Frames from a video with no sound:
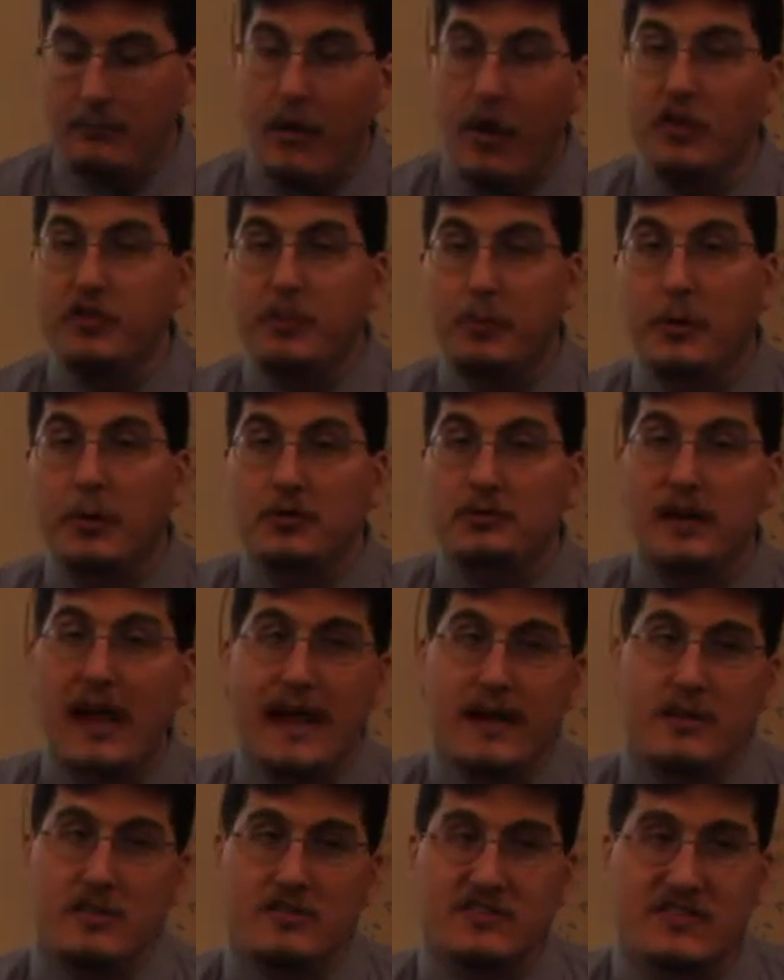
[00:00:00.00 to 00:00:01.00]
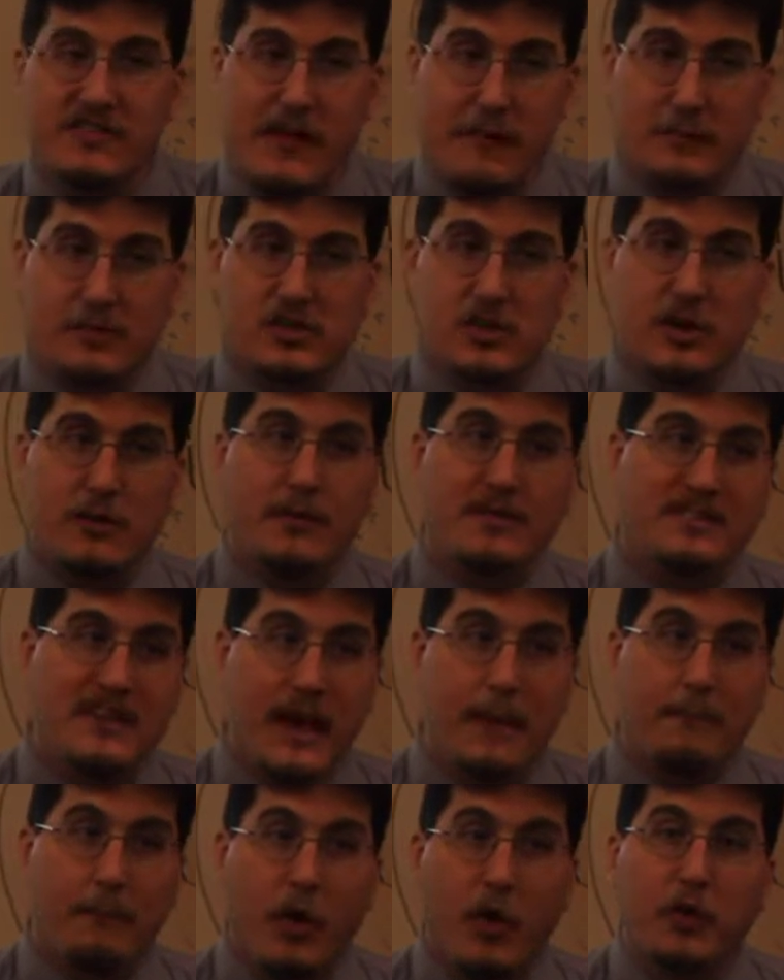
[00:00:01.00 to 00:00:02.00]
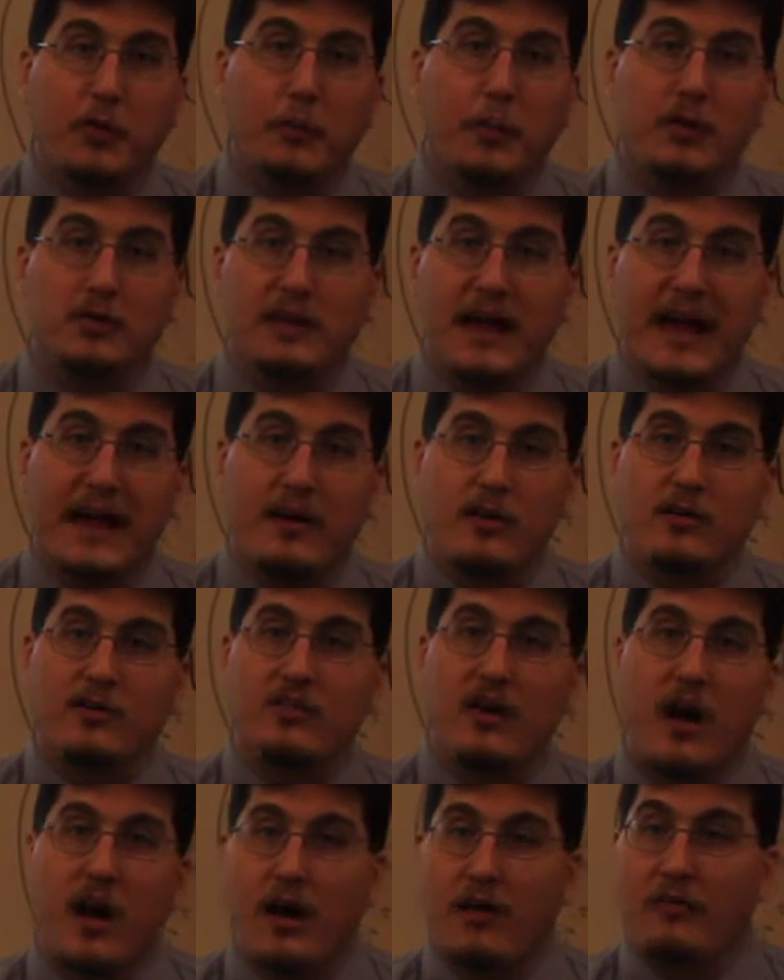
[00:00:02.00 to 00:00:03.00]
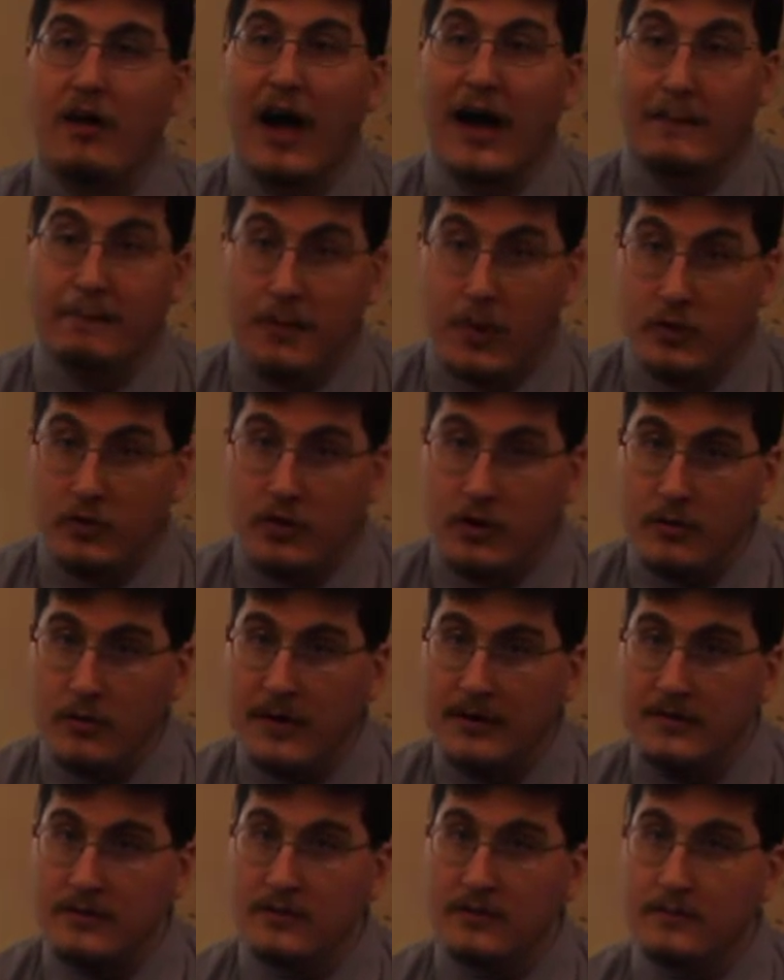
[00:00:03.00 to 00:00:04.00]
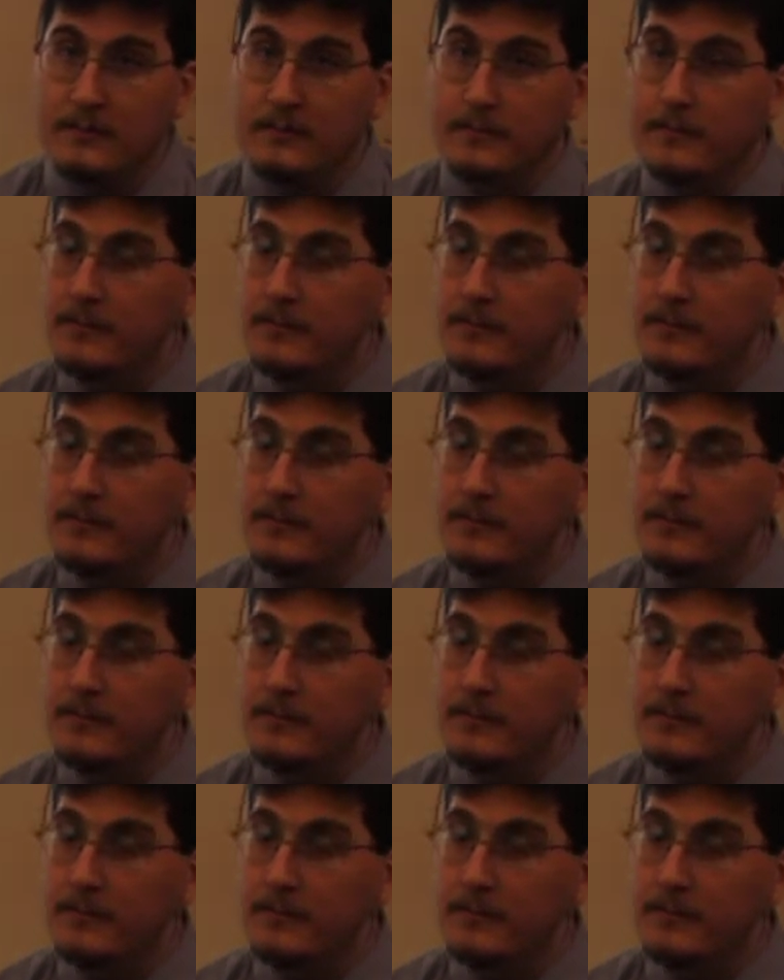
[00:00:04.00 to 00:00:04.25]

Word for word: multiple layers of epidermis and multiple layers of hypodermis